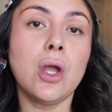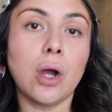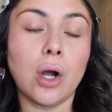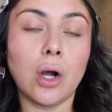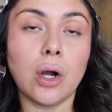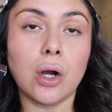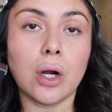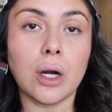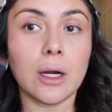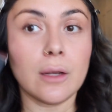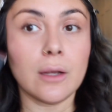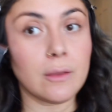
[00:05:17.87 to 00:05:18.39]

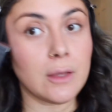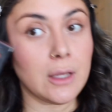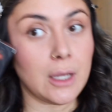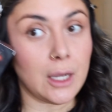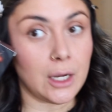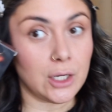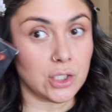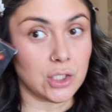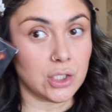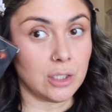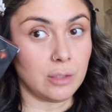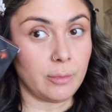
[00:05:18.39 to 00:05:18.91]
are the
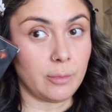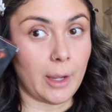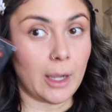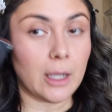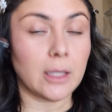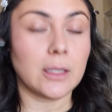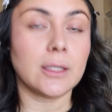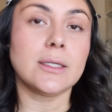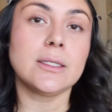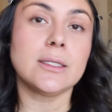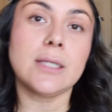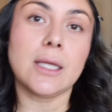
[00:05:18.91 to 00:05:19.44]
eyeshadow
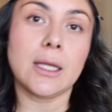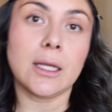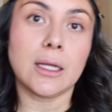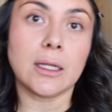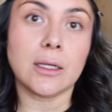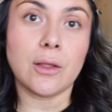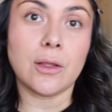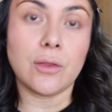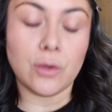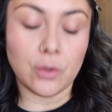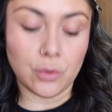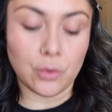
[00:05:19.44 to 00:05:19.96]
palette and
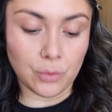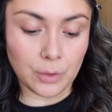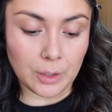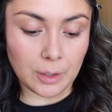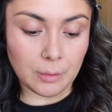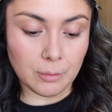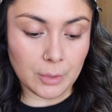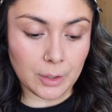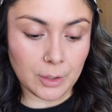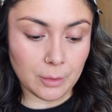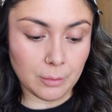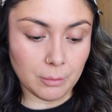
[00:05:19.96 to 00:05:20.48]
the
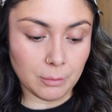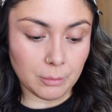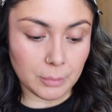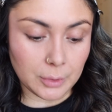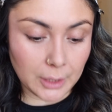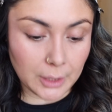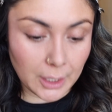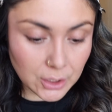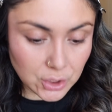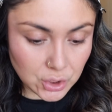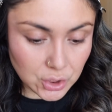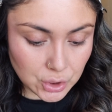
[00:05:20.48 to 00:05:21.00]
cream
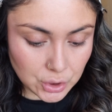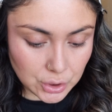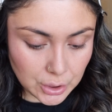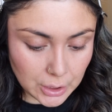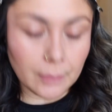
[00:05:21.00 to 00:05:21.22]
blush.